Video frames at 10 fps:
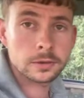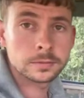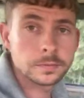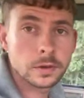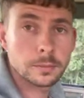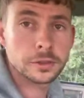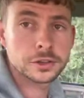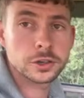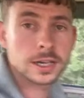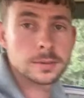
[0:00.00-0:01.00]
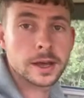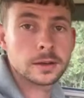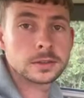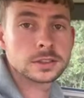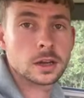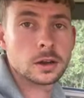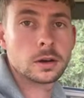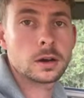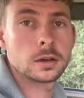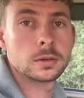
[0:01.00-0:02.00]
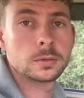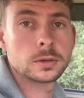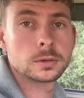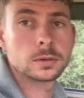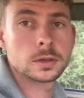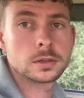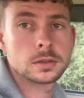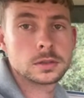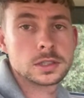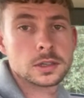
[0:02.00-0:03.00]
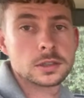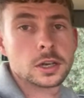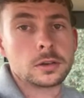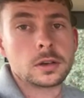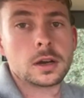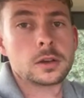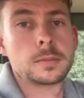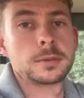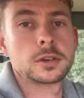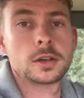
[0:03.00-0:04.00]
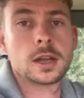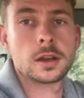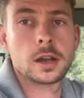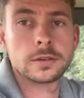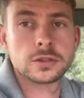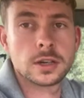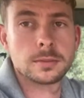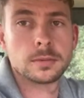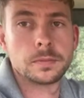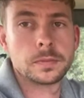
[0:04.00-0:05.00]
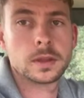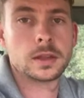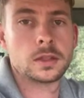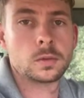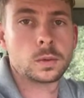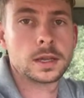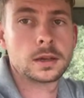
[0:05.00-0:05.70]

now. I'm on the tricky bit. So I will see you soon. I'll maybe do another live stream the